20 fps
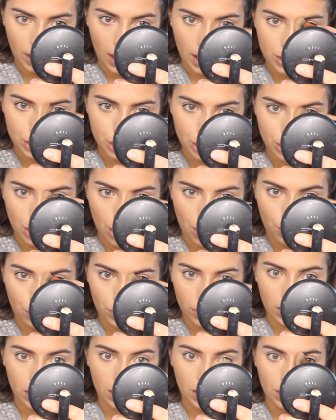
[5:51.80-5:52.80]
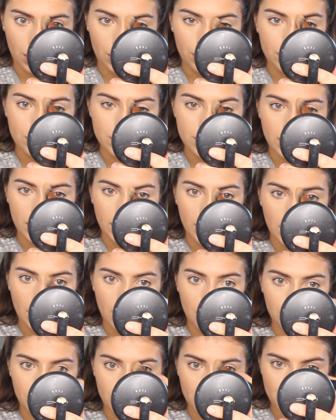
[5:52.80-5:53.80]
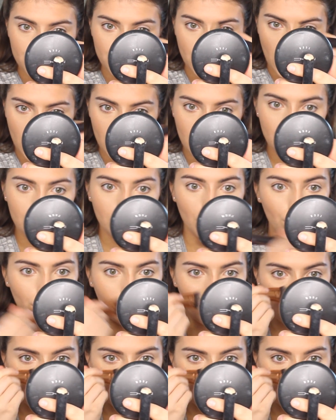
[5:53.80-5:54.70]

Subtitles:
as you don't want to lose the shape that we